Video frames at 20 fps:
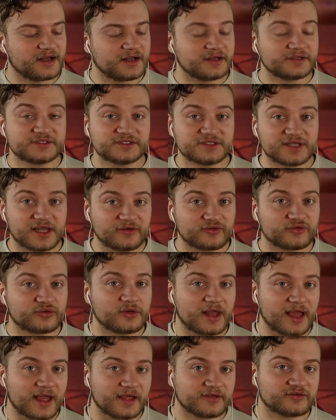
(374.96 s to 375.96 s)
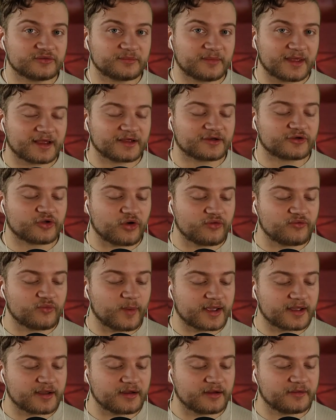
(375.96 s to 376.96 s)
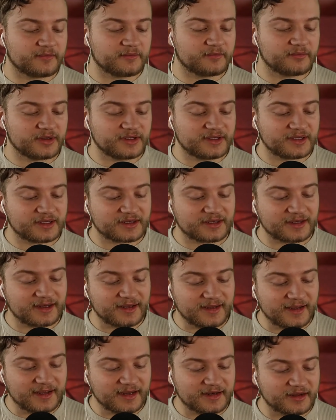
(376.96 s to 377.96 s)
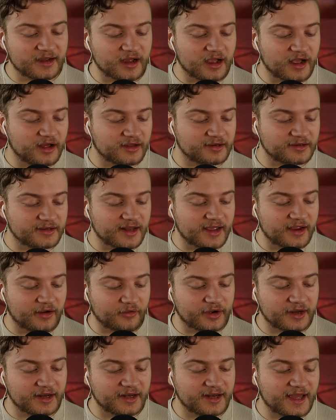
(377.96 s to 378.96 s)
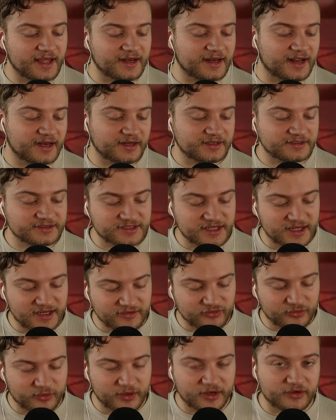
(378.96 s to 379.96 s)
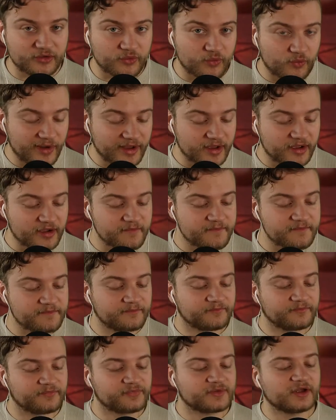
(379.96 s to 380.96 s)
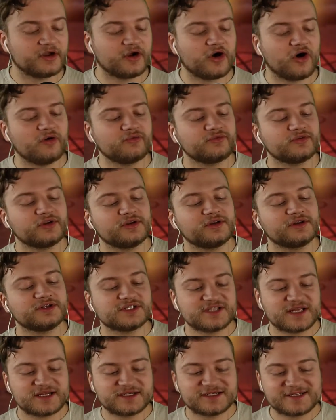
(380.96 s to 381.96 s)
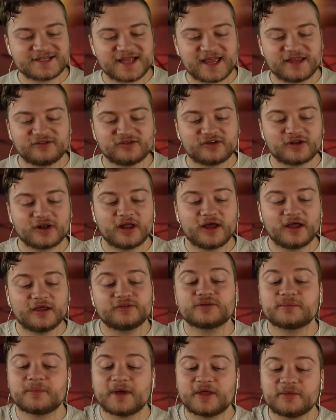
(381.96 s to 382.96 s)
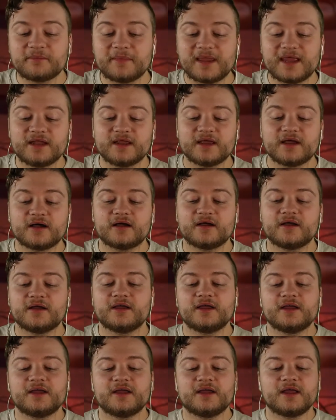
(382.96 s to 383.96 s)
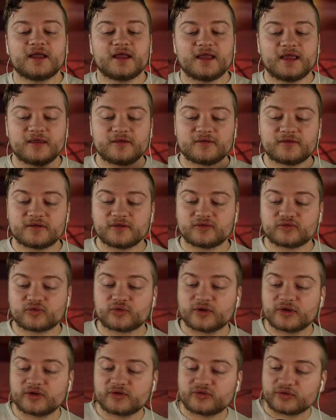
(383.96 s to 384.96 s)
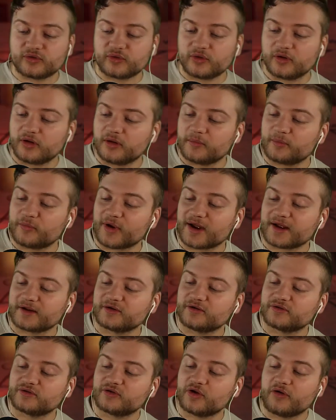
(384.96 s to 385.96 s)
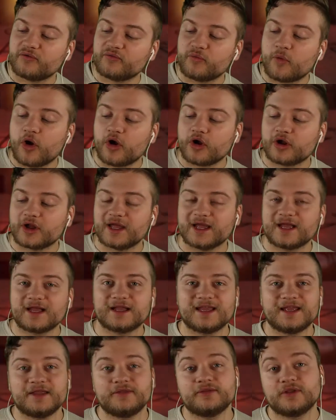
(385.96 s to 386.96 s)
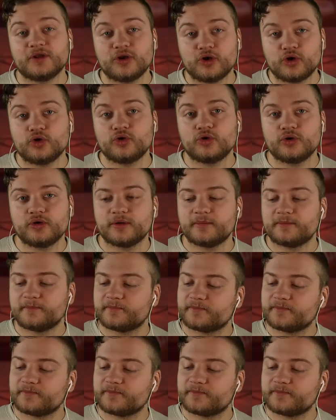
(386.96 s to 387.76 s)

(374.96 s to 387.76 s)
A central aspect of Wicca, particularly in Gardnerian and Alexandrian Wicca, often sensationalized by the media, is traditional practice of working in the nude,